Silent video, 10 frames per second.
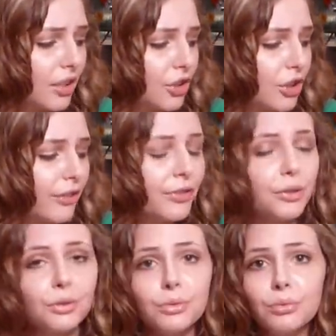If
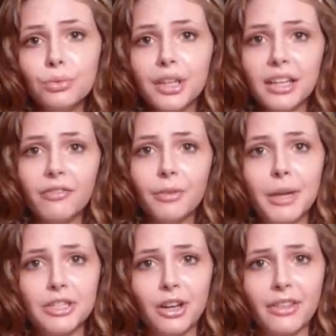you need
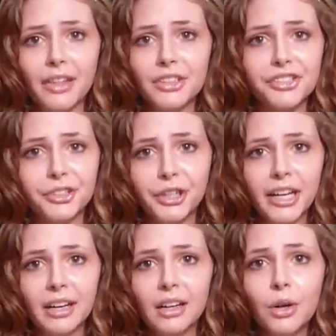information on that, there's a
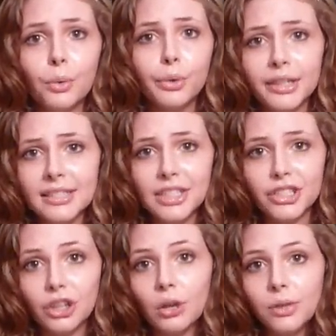great
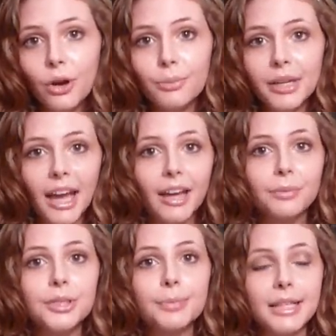organization called Home
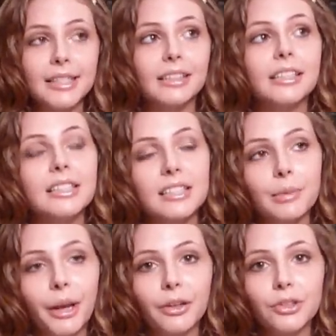Again, which basically does
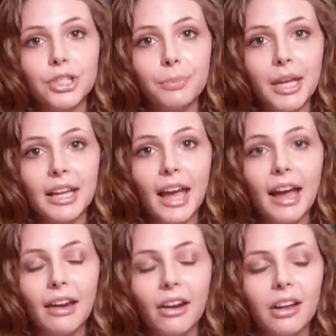the microchipping,
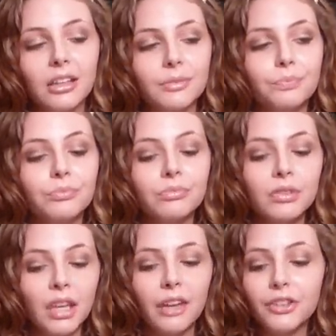and
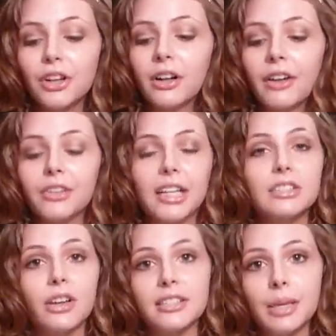if your dog ever
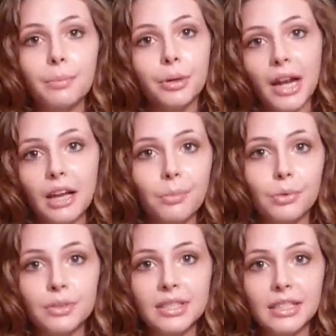gets lost, they put out a
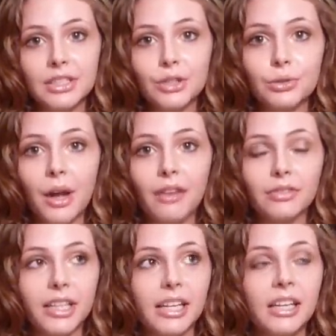bulletin to
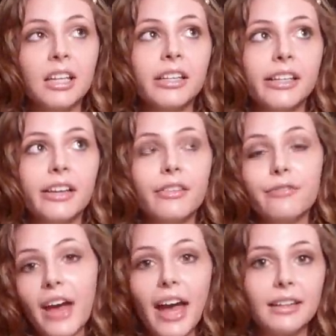every
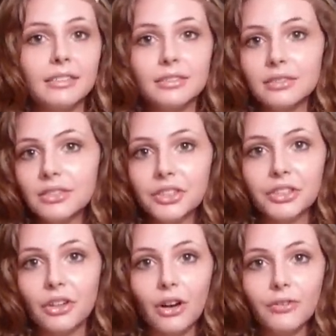vet
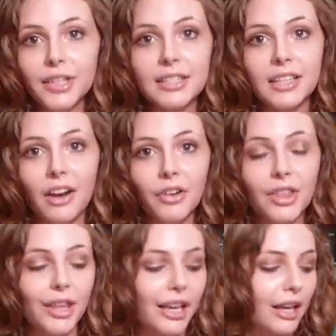office and
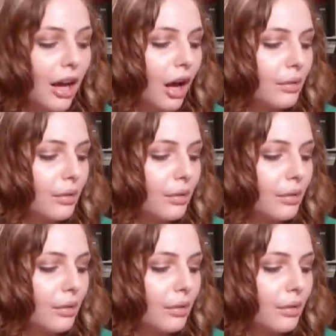everything